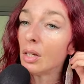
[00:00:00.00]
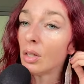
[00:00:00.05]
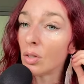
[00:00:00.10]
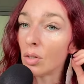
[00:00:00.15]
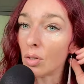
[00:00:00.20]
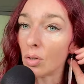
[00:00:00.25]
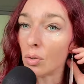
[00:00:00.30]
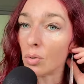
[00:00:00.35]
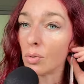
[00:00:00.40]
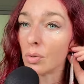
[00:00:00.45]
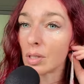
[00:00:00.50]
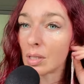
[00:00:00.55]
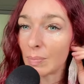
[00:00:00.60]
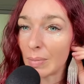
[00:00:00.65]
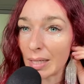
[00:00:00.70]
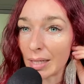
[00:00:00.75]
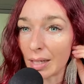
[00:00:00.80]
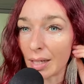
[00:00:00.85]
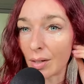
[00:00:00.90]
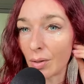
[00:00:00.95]
you
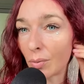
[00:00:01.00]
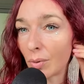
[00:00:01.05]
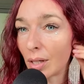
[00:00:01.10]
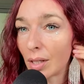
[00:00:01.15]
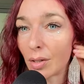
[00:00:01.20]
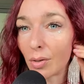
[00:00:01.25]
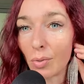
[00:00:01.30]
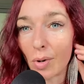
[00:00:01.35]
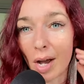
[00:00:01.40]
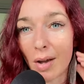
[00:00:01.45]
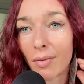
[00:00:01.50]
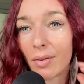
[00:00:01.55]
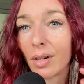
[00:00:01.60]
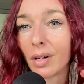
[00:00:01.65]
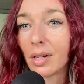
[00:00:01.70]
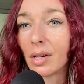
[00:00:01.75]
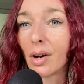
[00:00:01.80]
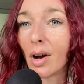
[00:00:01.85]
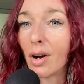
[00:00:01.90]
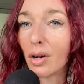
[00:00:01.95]
speaking with
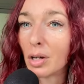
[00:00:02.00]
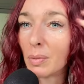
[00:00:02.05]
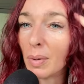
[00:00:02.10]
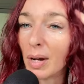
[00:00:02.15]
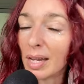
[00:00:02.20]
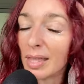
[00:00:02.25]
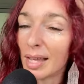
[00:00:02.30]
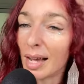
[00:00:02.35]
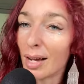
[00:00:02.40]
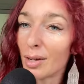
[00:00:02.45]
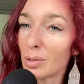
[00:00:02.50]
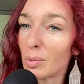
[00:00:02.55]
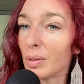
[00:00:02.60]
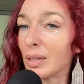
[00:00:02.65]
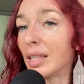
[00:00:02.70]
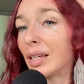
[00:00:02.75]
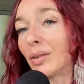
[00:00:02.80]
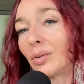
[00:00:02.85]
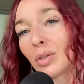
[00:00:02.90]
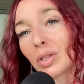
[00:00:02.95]
whoever you're occupying the house
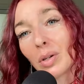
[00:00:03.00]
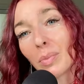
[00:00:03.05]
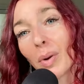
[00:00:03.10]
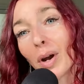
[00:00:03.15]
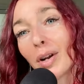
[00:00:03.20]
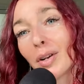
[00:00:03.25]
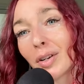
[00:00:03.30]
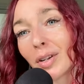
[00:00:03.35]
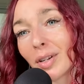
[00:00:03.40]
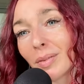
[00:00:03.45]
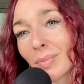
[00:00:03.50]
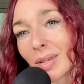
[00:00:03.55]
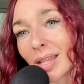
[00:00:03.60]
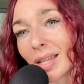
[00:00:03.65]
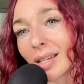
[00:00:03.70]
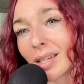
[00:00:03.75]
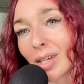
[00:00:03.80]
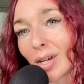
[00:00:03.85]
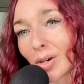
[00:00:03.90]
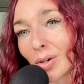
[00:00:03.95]
with, like with your partner, and be
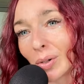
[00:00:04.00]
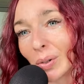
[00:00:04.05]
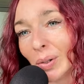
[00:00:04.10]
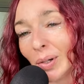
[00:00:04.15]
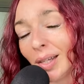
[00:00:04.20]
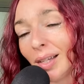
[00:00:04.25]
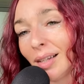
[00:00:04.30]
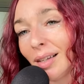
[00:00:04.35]
like, yo,